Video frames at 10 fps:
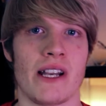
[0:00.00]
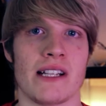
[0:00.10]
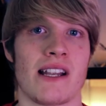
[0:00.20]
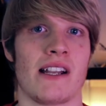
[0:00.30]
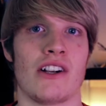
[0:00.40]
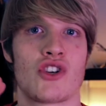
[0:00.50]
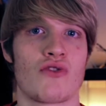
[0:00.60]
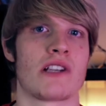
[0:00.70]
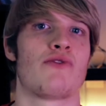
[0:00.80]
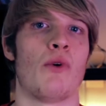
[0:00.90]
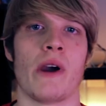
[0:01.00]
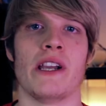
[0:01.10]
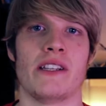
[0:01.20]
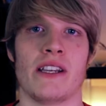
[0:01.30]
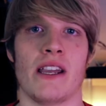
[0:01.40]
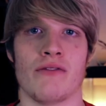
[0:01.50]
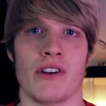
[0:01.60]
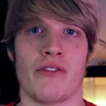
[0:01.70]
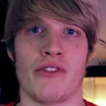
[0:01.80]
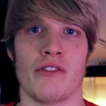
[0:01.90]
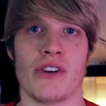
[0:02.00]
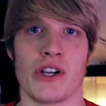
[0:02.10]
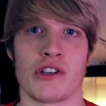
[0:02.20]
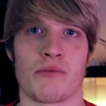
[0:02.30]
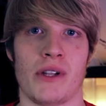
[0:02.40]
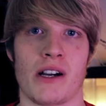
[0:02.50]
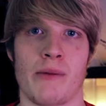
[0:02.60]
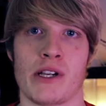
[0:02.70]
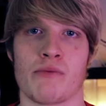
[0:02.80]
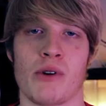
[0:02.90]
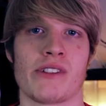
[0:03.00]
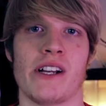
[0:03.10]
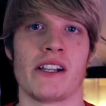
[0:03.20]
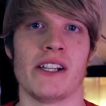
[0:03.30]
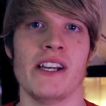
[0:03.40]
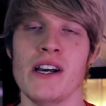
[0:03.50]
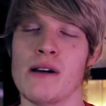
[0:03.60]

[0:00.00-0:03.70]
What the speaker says: It's not a stressful way to get rid of the writer's block, because most likely,